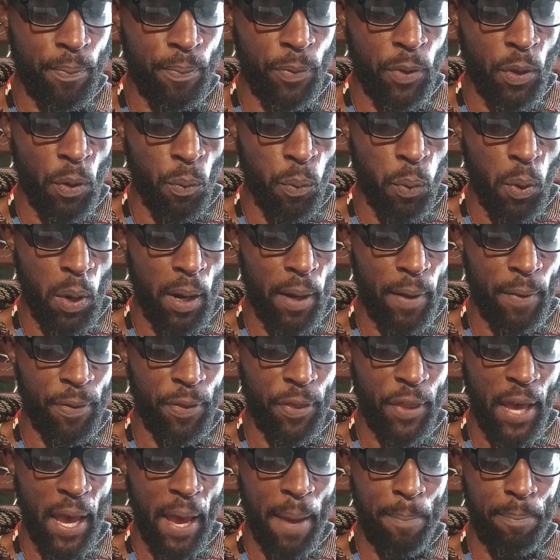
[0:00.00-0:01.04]
the one
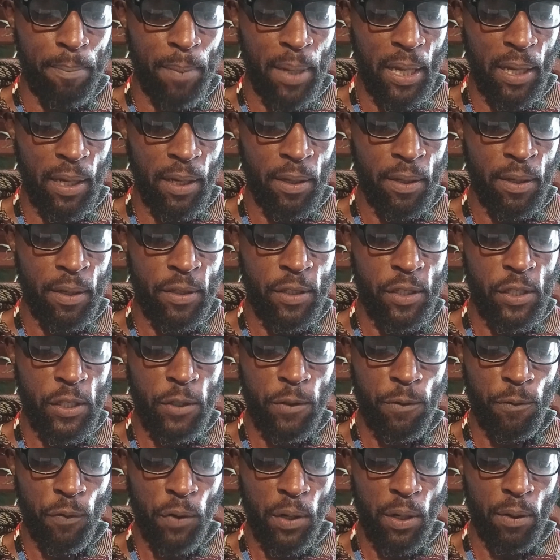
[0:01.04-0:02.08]
that made
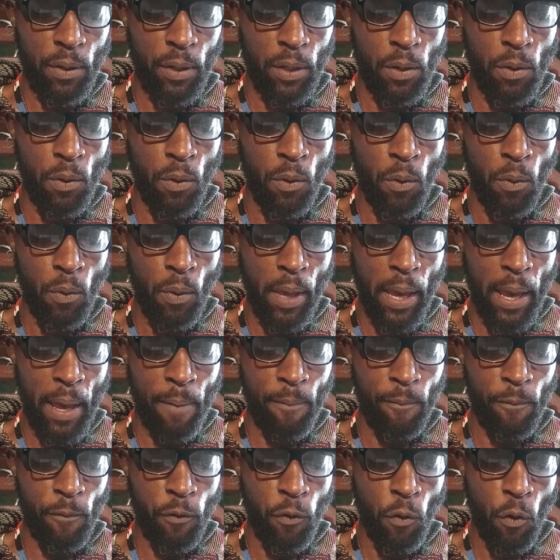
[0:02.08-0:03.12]
spherical
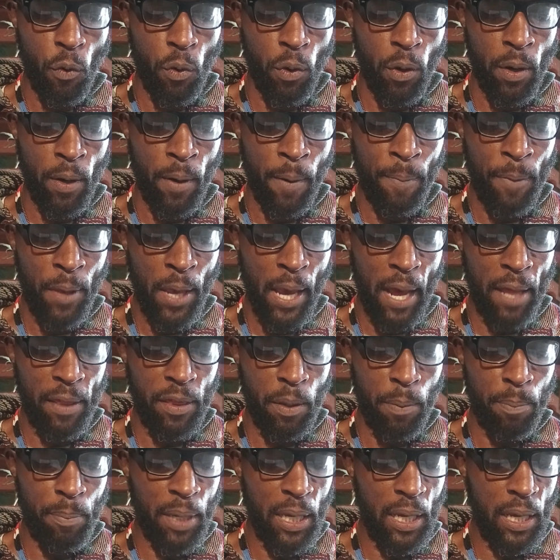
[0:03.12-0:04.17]
amphora at
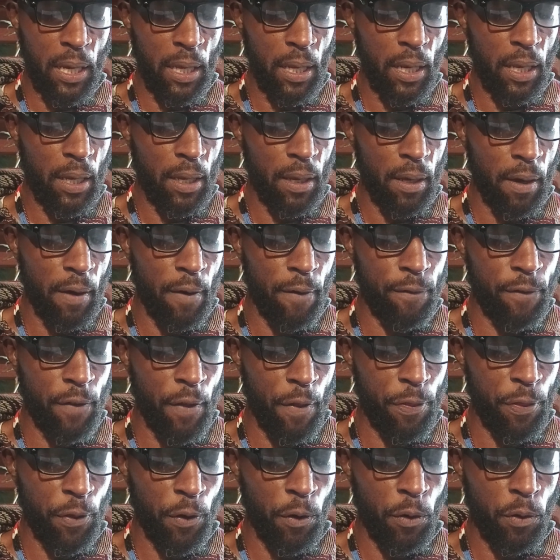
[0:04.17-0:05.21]
the beginning of the
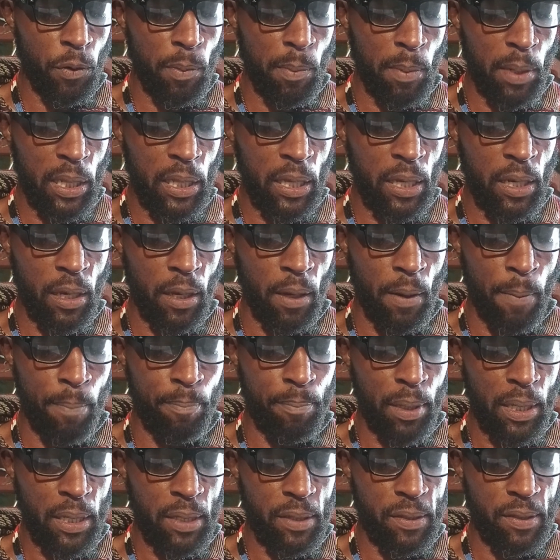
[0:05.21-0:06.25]
third millennium
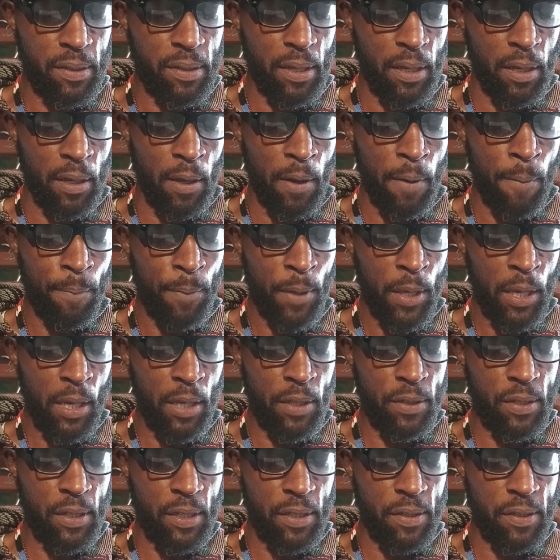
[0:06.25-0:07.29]
BC,
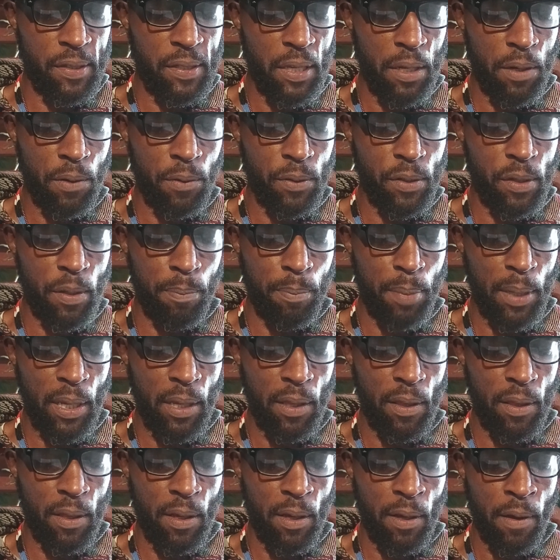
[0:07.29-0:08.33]
is considered to
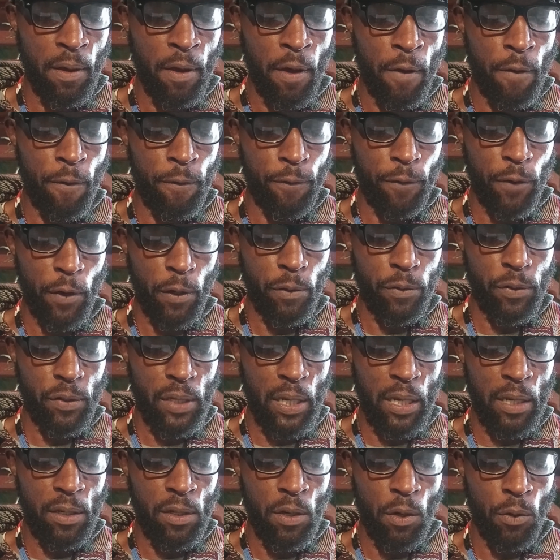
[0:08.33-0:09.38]
be the first
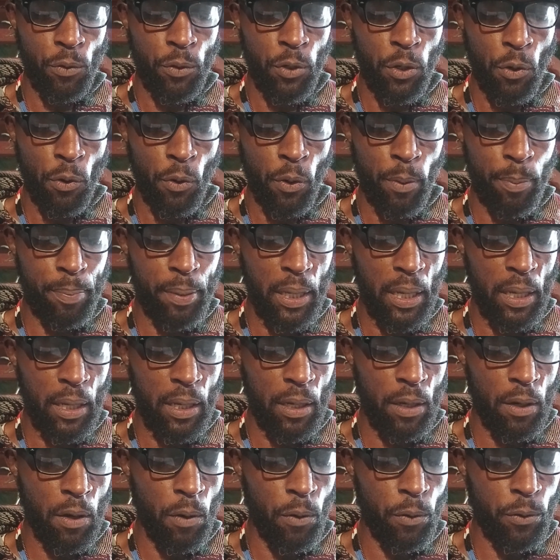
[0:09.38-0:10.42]
Indo
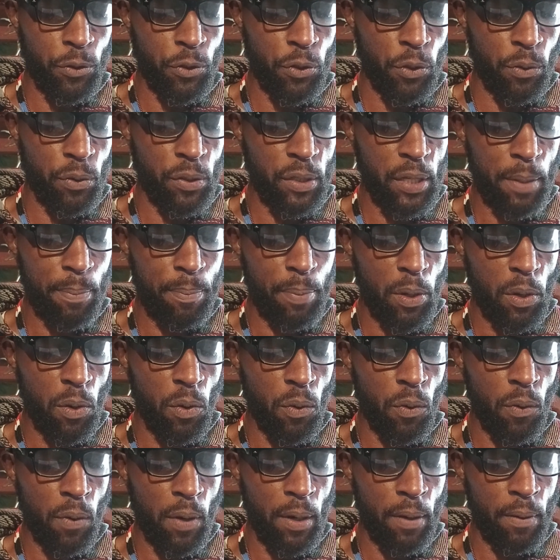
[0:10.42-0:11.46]
European culture
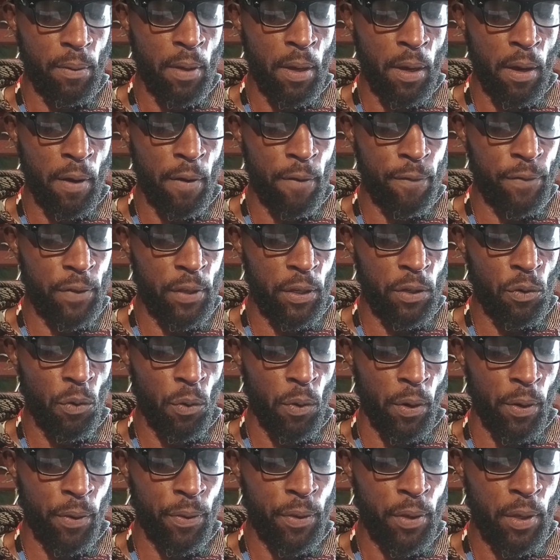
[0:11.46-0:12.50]
typical of the
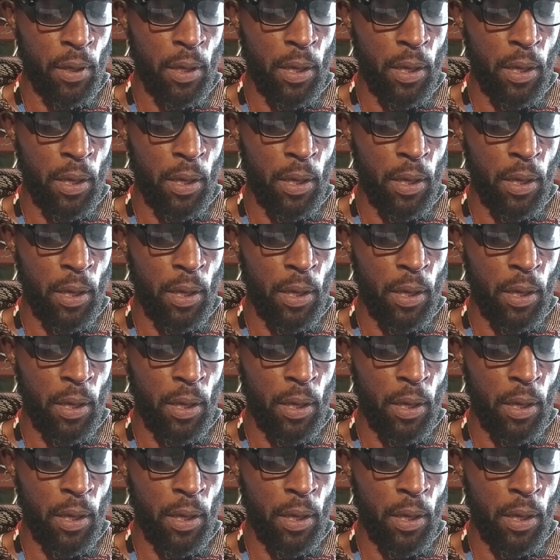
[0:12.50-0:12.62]
North: